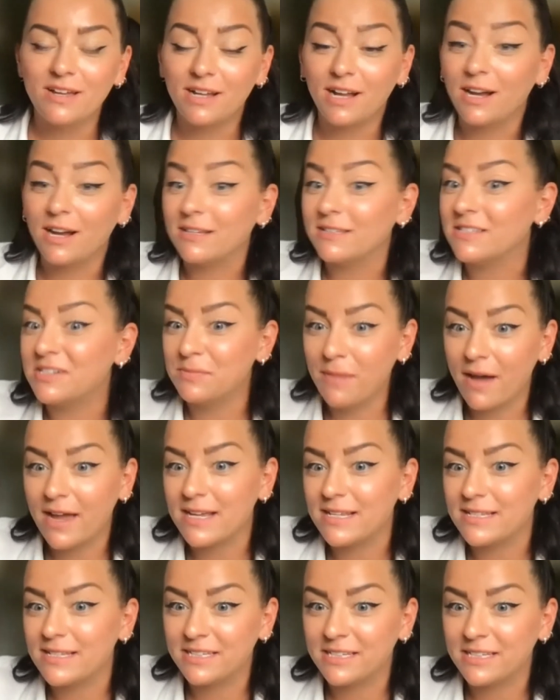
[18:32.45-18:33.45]

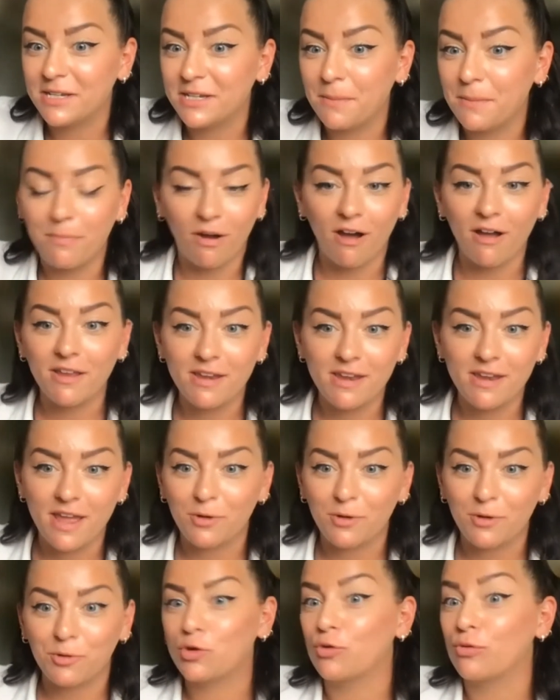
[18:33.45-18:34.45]
customizing a botnet
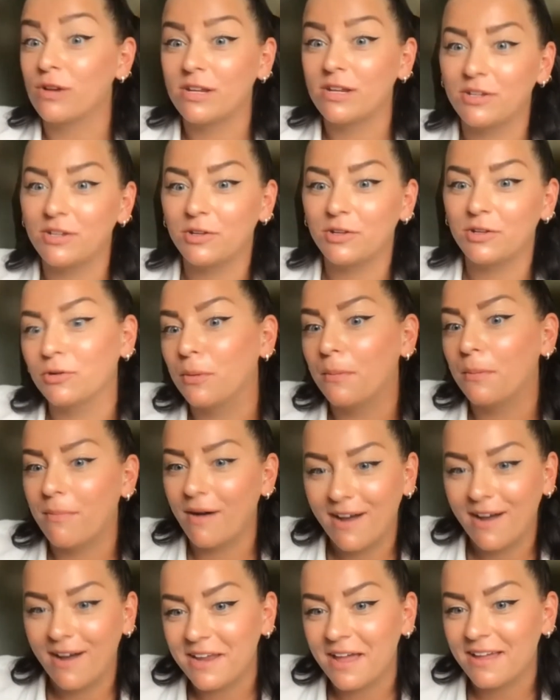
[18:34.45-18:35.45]
or creating your own
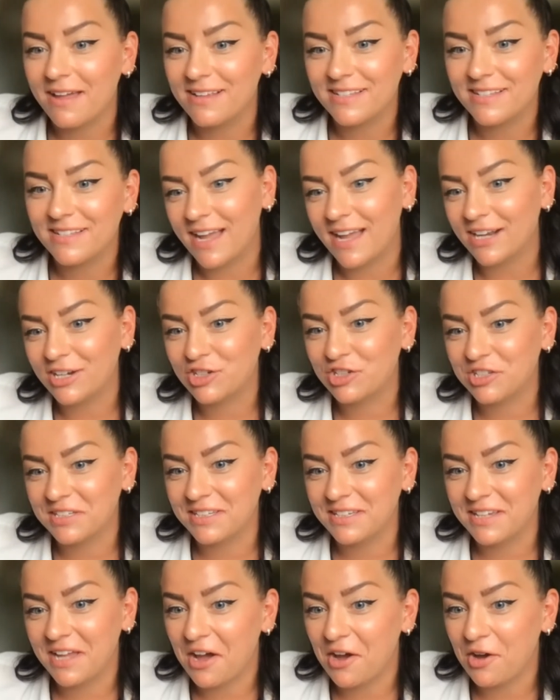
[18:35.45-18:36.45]
botnet is
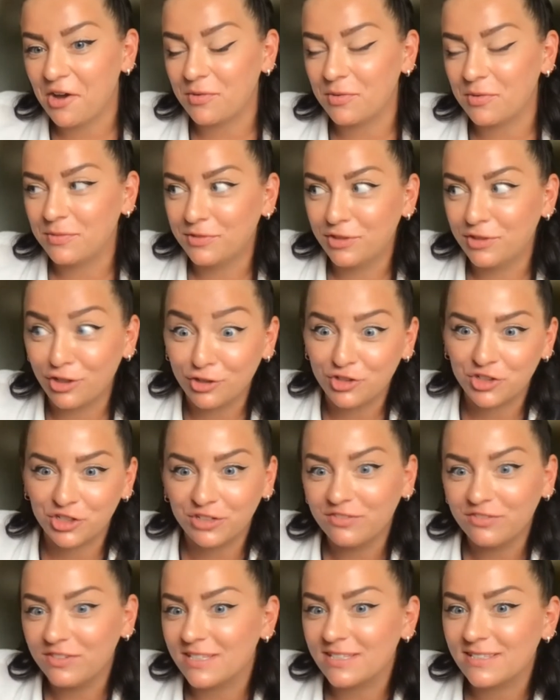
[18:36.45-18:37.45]
actually now a
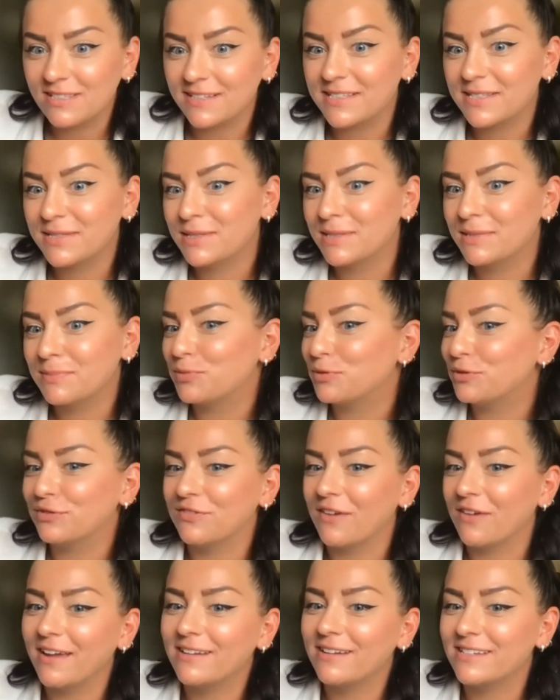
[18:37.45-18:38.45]
service that's
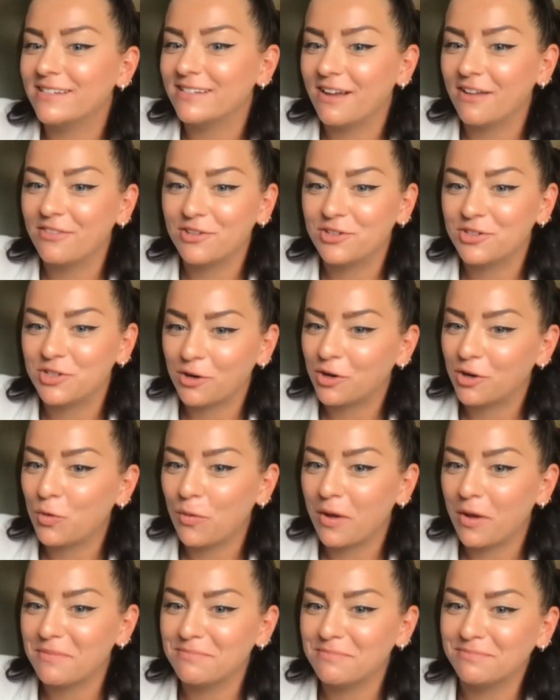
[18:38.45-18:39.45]
provided on the dark
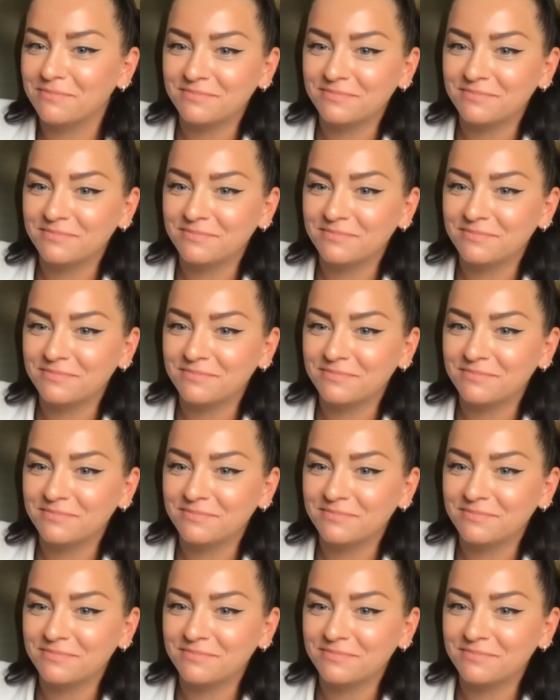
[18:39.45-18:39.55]
web.